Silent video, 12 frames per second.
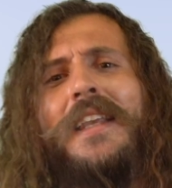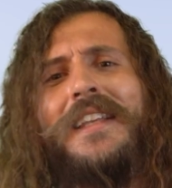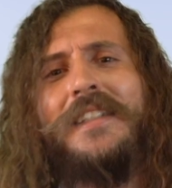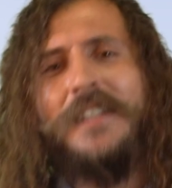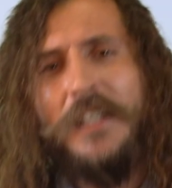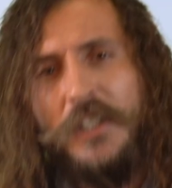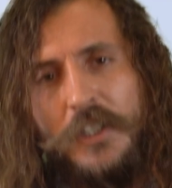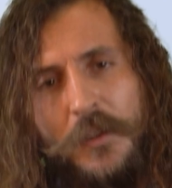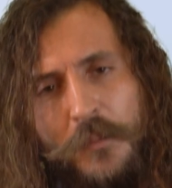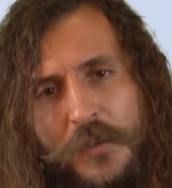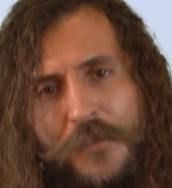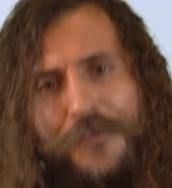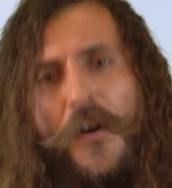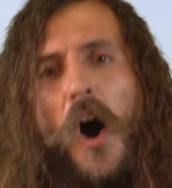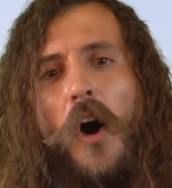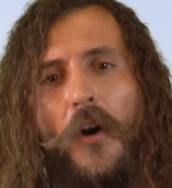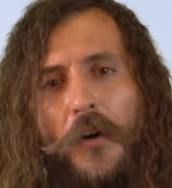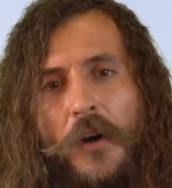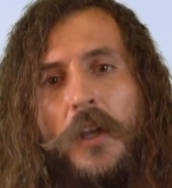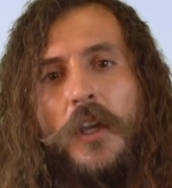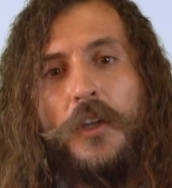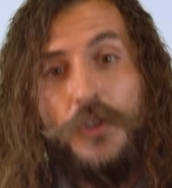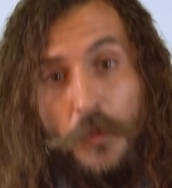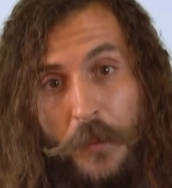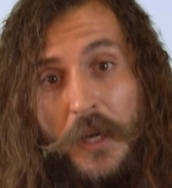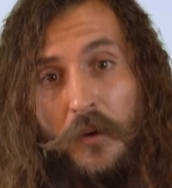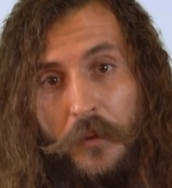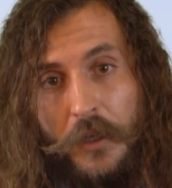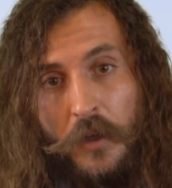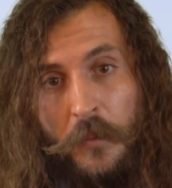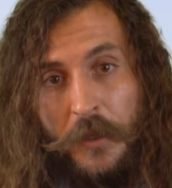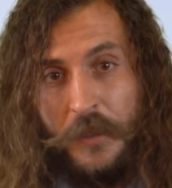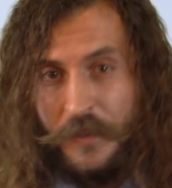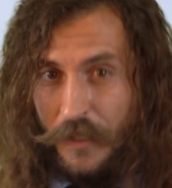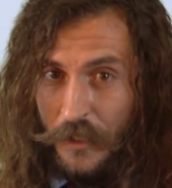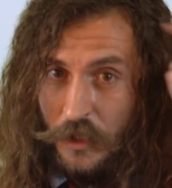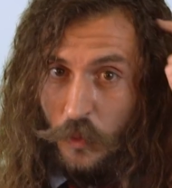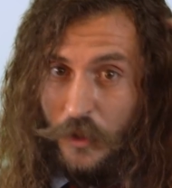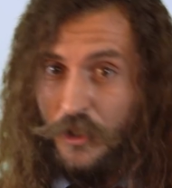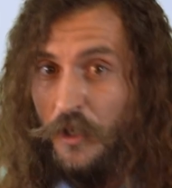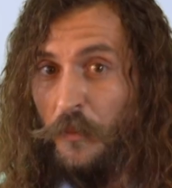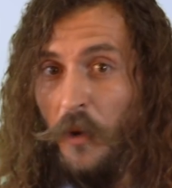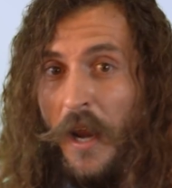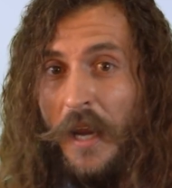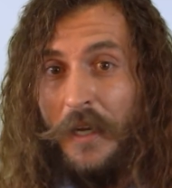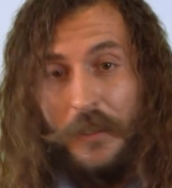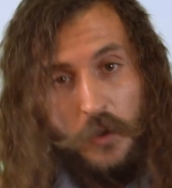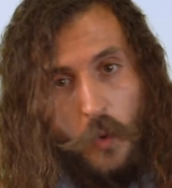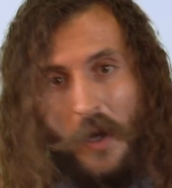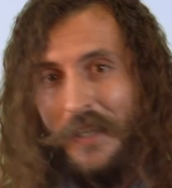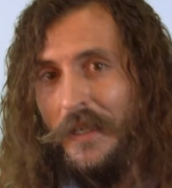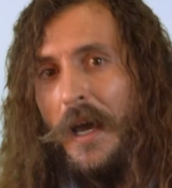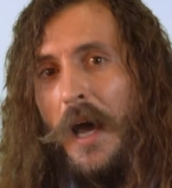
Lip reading: need systems far superior, because this squishy brain is quite